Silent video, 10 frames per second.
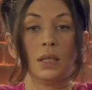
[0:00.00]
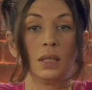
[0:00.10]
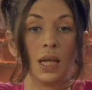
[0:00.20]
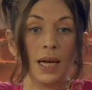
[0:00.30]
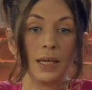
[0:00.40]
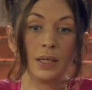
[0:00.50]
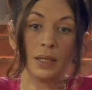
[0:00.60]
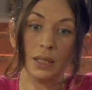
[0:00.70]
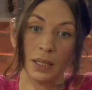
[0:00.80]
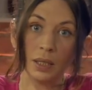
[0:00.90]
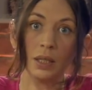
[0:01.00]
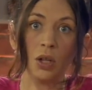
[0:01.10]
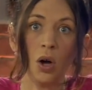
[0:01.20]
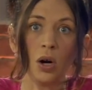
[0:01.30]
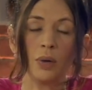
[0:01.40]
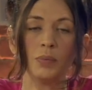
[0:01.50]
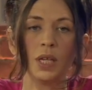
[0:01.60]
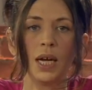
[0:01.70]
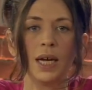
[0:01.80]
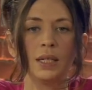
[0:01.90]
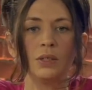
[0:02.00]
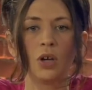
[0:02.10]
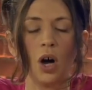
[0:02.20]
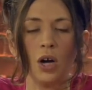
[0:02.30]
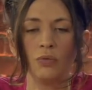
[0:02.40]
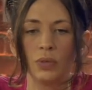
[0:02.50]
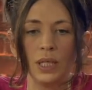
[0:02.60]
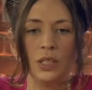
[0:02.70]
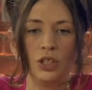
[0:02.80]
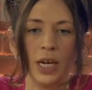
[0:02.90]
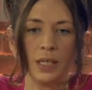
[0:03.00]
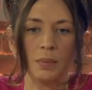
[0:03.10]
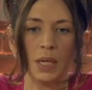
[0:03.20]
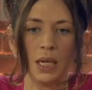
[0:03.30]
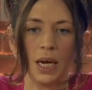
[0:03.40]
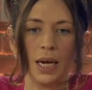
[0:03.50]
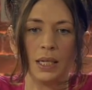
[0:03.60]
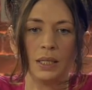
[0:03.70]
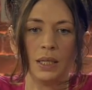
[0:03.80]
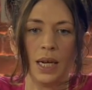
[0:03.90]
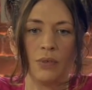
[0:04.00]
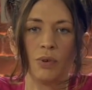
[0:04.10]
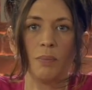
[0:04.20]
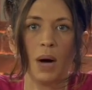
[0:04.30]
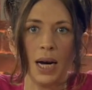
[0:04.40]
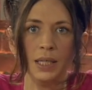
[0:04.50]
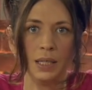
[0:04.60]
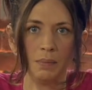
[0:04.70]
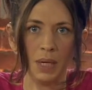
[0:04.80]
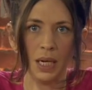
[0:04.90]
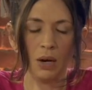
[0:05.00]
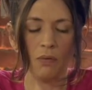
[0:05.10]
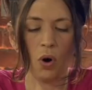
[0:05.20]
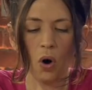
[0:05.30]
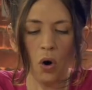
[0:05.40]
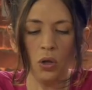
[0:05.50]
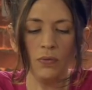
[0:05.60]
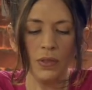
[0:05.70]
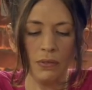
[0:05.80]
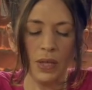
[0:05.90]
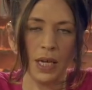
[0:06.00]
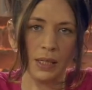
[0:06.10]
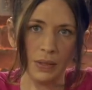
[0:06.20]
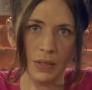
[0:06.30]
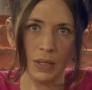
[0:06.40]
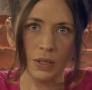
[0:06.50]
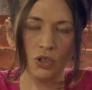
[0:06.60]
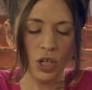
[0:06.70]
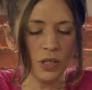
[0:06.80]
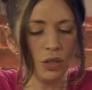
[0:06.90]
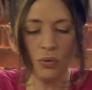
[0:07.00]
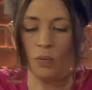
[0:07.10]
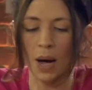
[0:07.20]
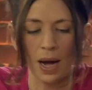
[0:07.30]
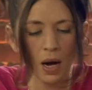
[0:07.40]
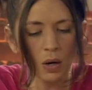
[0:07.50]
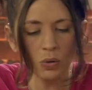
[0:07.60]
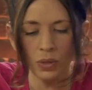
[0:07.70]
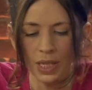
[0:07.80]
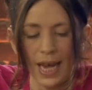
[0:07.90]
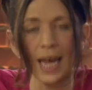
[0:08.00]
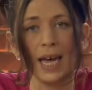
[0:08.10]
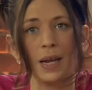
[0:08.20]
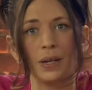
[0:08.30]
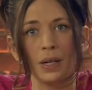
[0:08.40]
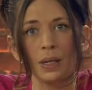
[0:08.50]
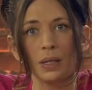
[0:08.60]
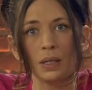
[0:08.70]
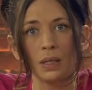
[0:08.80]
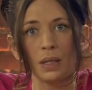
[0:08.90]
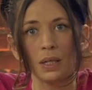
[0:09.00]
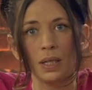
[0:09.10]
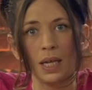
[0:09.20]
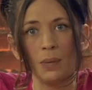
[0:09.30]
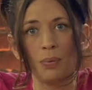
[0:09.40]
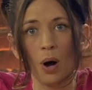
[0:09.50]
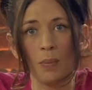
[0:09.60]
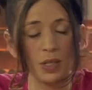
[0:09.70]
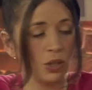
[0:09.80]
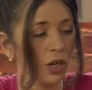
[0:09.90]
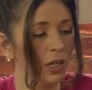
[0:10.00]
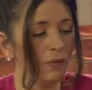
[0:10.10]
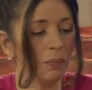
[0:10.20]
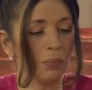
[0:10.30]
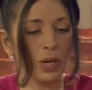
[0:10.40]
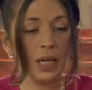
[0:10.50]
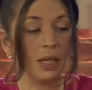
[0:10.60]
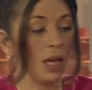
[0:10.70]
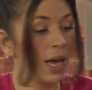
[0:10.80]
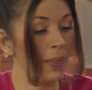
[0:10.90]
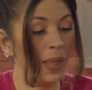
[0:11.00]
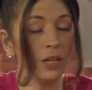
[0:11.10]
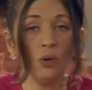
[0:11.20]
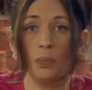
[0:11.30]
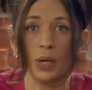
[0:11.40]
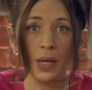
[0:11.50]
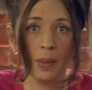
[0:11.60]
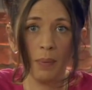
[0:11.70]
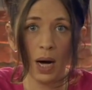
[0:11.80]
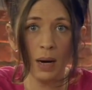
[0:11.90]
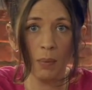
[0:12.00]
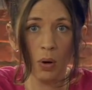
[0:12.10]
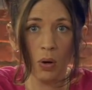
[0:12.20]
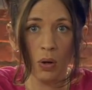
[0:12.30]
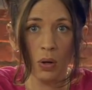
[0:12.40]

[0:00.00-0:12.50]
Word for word: like a little alarmed. And God really checked me and reminded me of all of the things just through my own dad that he promised, not even bringing it. And then you bring in the Bible.